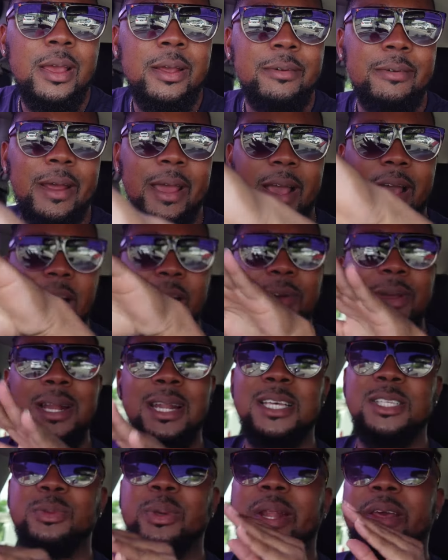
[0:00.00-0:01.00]
Right, I
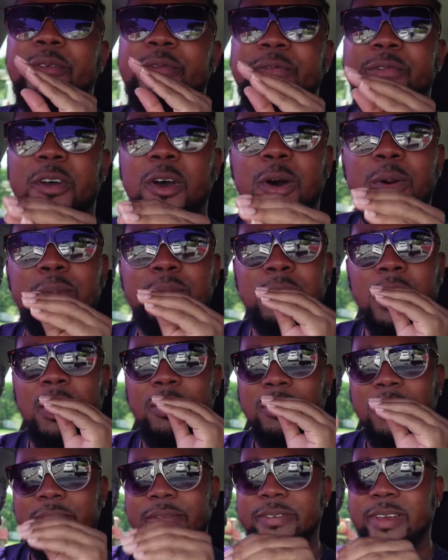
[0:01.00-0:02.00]
realize when I film
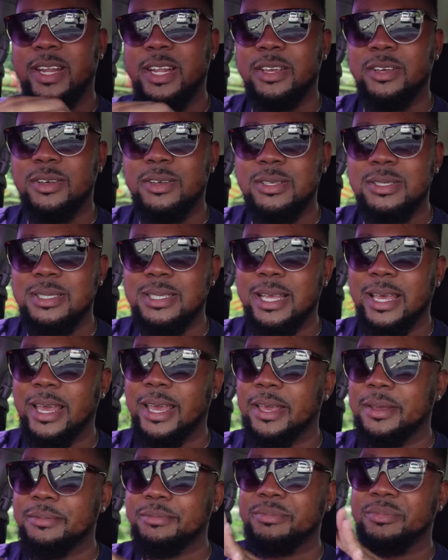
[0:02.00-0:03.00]
longer videos,
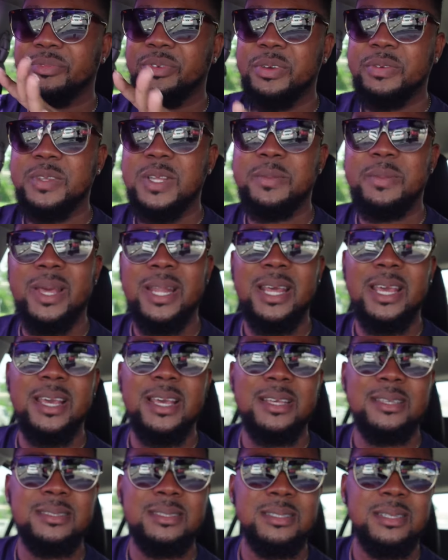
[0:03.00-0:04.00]
like 50
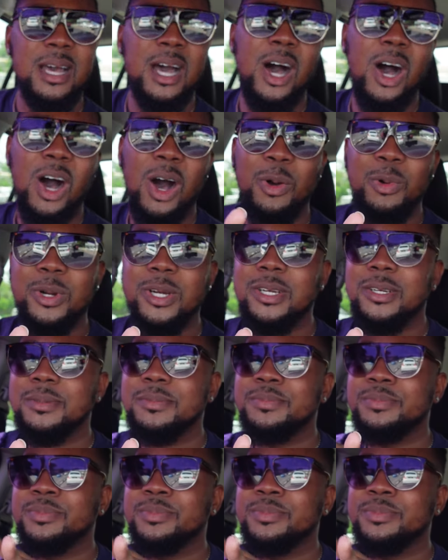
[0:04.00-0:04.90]
minutes, an hour,